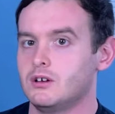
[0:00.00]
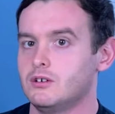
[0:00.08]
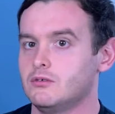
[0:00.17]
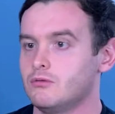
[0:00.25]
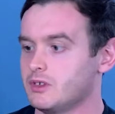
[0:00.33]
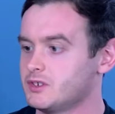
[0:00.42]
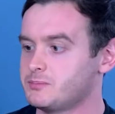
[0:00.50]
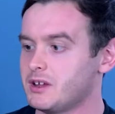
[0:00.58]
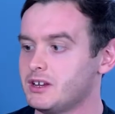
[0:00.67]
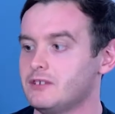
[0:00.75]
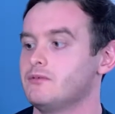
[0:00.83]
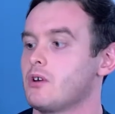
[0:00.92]
with
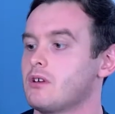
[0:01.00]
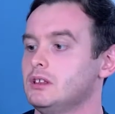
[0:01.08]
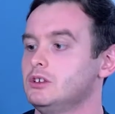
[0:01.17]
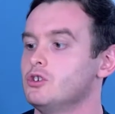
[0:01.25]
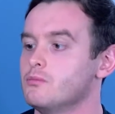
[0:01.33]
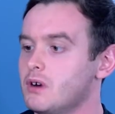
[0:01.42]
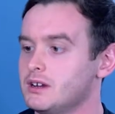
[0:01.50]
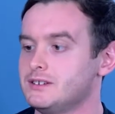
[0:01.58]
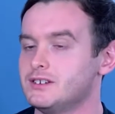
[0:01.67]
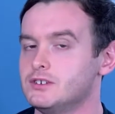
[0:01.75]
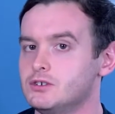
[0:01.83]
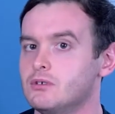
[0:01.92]
spending very little money
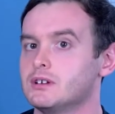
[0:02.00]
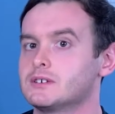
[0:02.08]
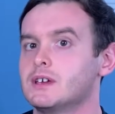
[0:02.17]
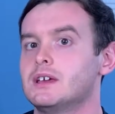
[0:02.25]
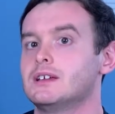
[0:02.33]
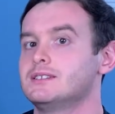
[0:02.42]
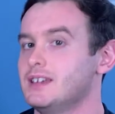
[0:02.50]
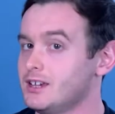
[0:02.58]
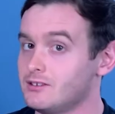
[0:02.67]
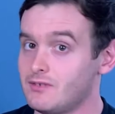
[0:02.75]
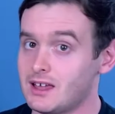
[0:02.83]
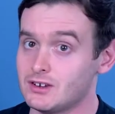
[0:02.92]
to do it take
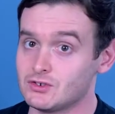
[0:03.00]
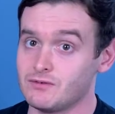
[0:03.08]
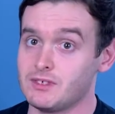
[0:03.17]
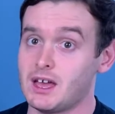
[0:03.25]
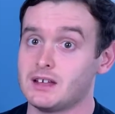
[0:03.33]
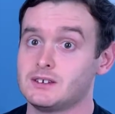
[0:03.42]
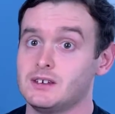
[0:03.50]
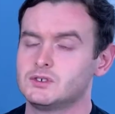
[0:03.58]
advantage of that.